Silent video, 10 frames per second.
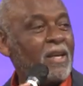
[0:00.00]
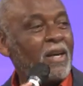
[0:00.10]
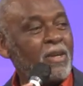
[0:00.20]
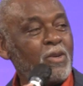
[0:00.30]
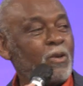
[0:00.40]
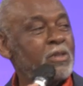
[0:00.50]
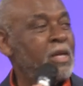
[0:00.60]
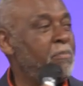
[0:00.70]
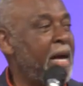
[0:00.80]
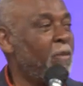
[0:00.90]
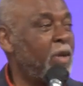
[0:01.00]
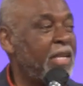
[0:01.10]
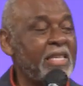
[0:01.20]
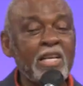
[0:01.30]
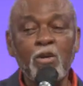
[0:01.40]
Are you gonna sit back where
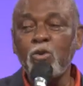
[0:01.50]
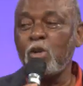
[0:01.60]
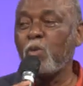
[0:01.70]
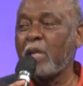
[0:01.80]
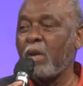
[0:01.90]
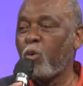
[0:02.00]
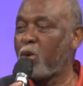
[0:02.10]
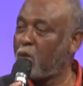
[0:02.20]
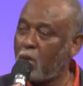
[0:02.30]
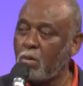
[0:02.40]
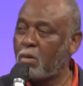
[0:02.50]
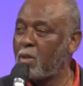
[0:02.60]
they just gonna do what they wanna do?